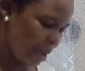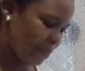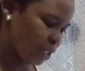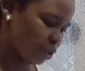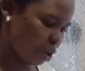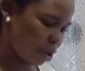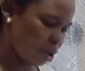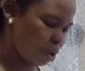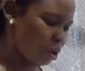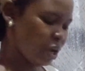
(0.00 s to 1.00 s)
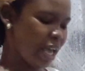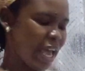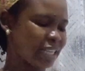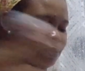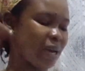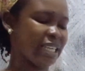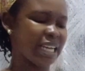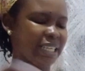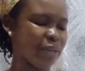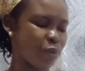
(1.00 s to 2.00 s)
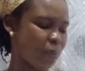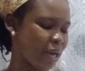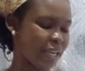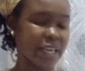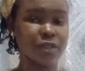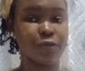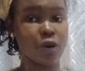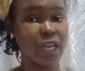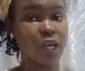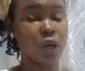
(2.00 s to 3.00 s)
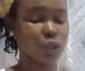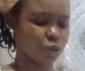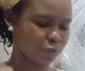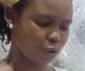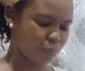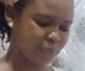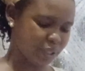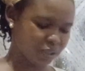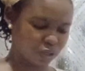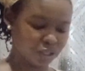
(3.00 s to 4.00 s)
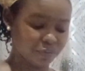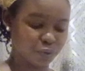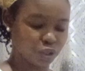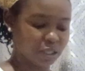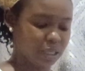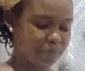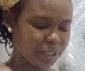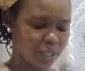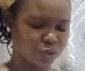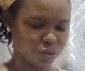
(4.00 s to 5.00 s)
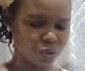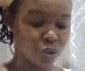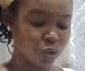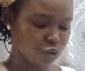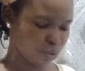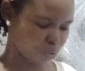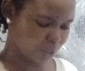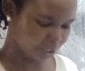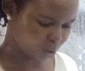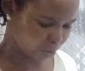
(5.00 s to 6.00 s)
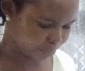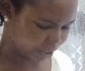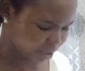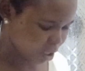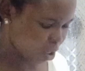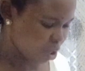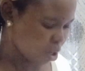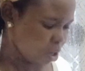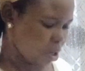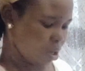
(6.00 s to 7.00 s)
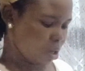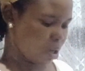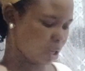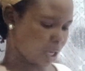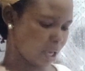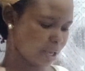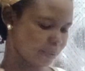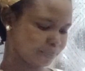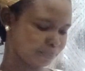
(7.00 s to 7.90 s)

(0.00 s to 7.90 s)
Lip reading: they are major expanded labor markets for a lot of companies, not even just limited to US companies. Okay.